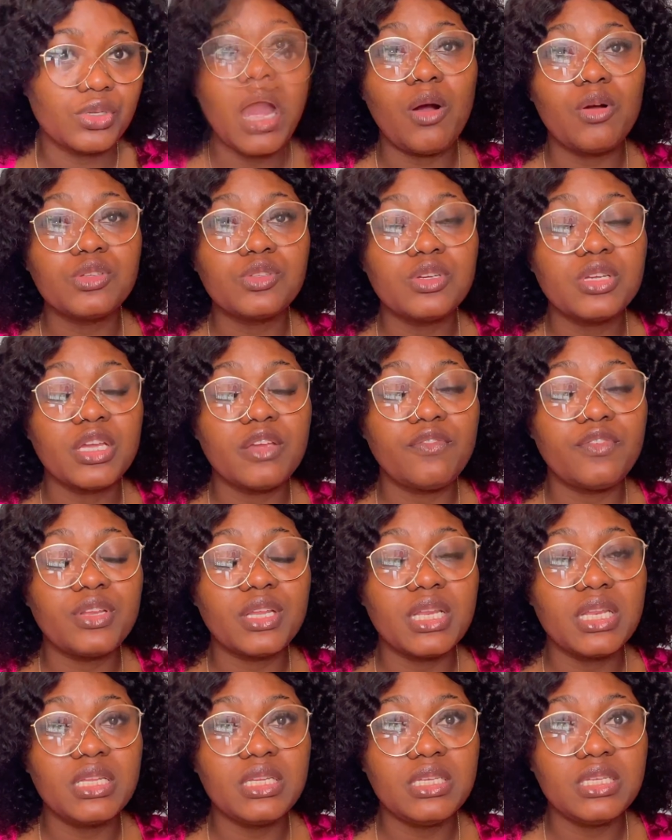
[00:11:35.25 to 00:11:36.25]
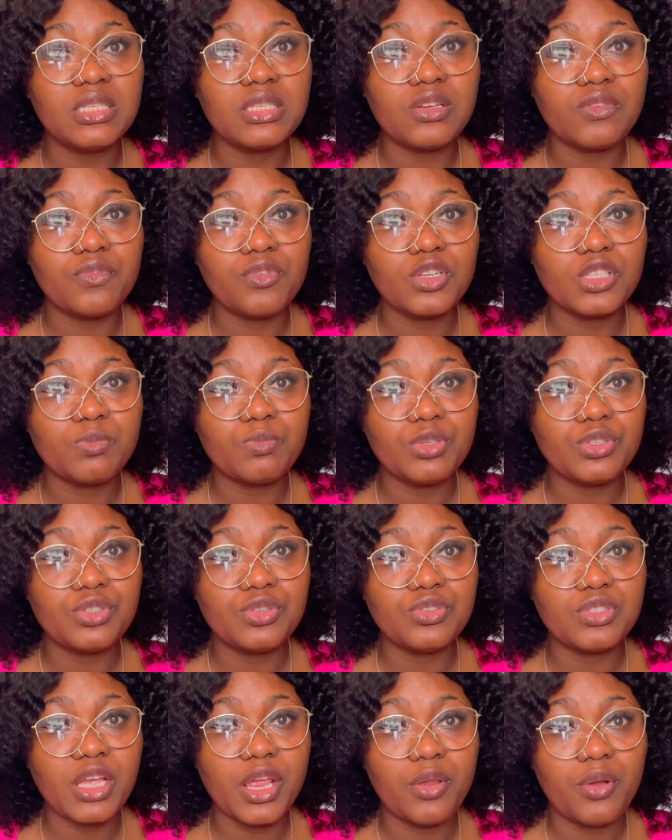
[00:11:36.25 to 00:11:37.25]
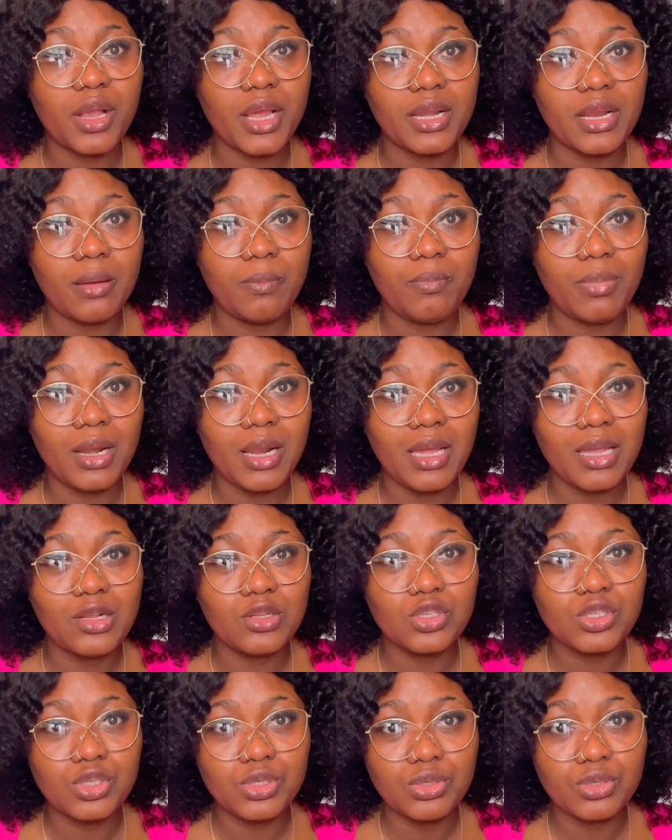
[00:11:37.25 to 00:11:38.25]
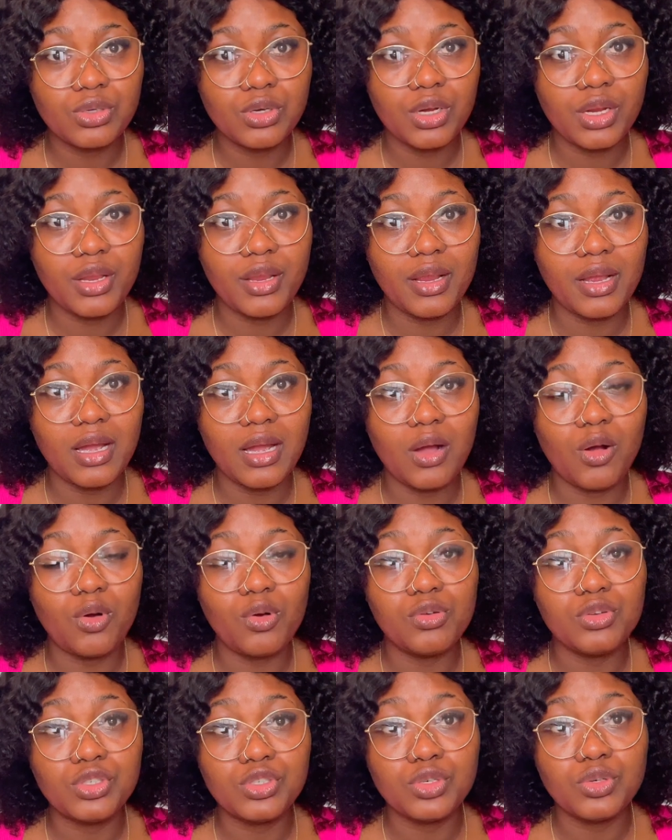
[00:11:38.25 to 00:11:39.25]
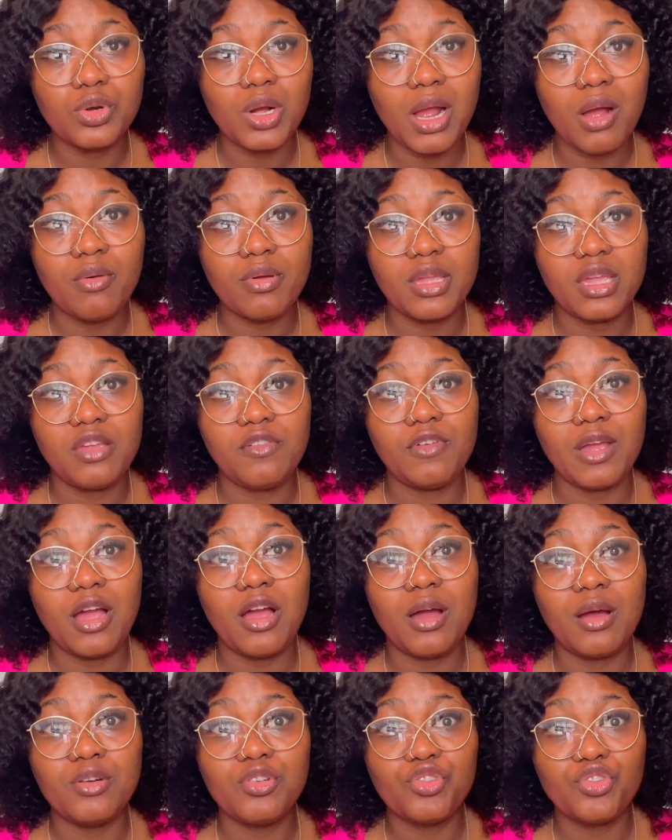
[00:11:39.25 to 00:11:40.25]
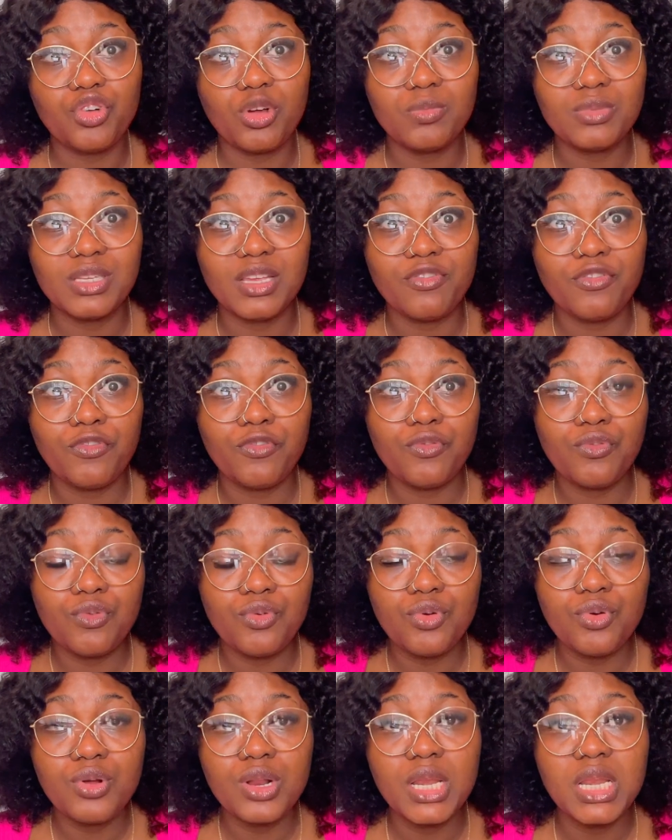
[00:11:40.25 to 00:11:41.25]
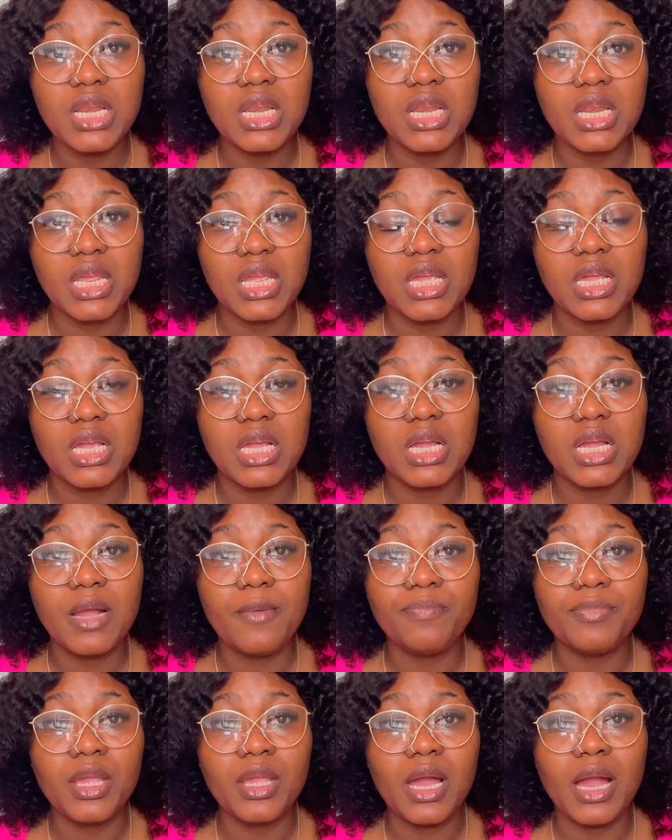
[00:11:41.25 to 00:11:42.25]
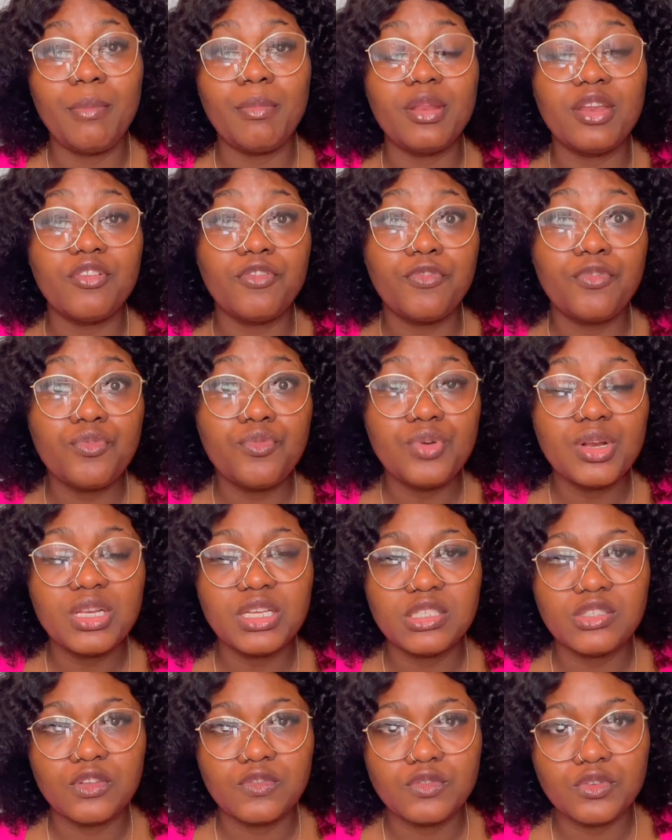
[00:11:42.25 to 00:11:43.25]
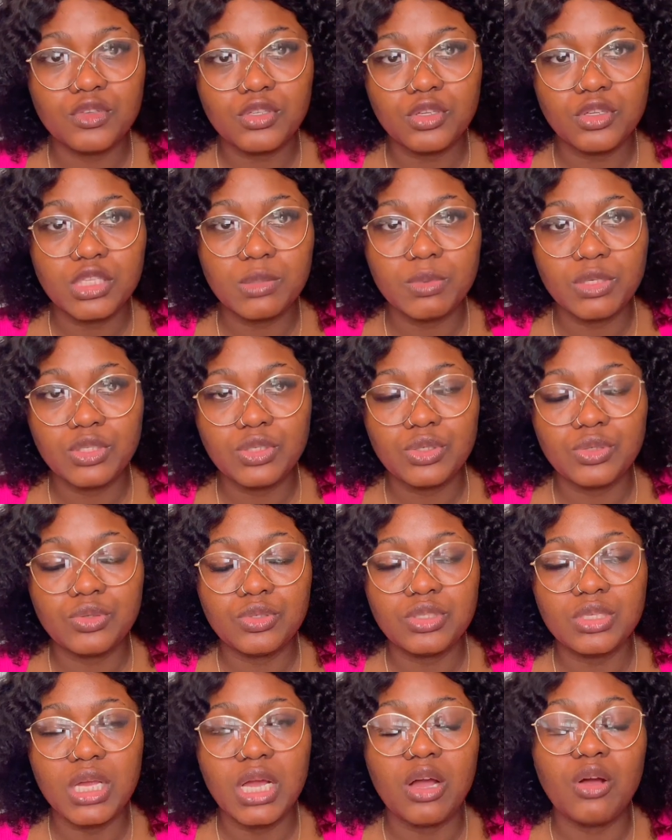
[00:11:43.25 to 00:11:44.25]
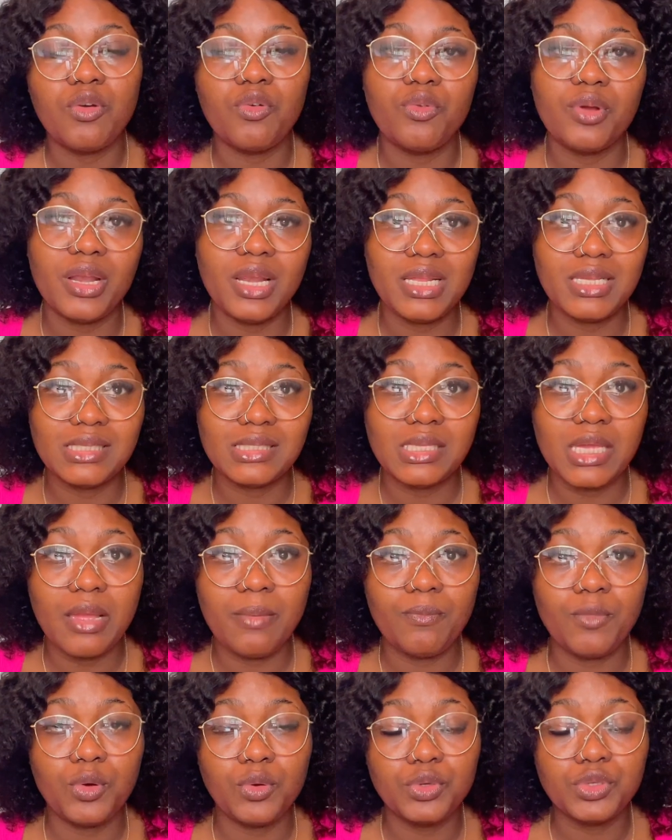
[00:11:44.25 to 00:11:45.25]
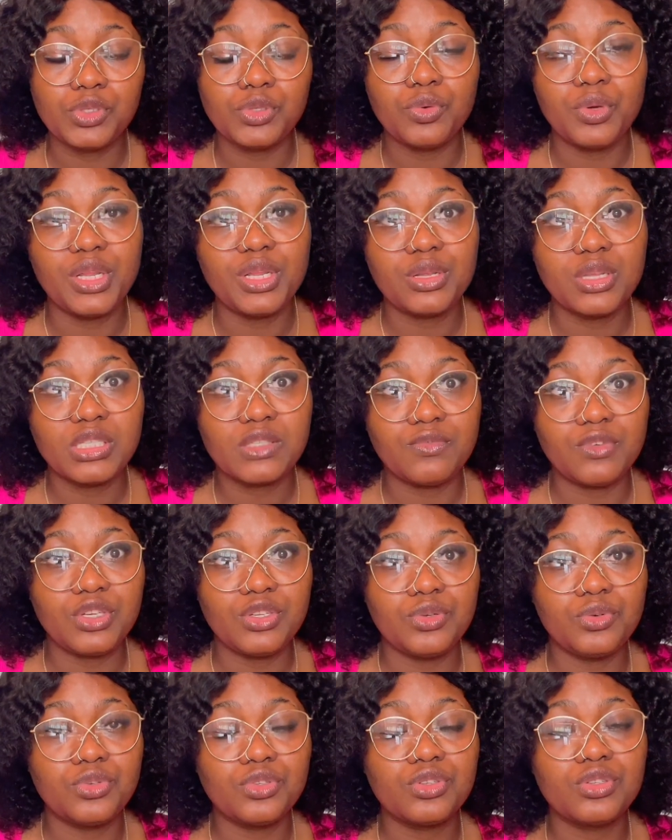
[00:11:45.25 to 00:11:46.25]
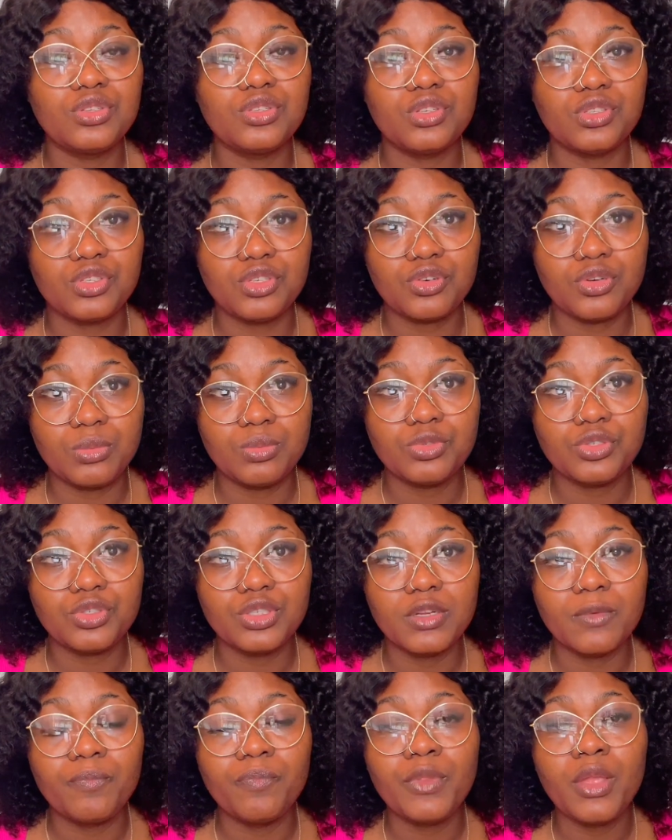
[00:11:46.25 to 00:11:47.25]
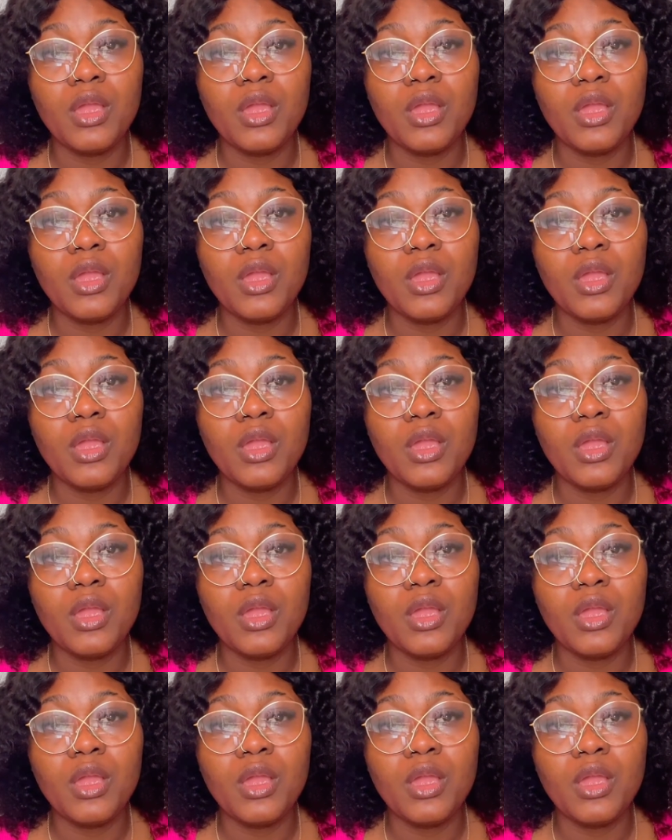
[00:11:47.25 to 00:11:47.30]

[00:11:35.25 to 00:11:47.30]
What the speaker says: I'll also give you the list of hospitals that you can apply to. Yeah, although I'll drop the full link, the full list of those hospitals. I'll list them also in this video's description.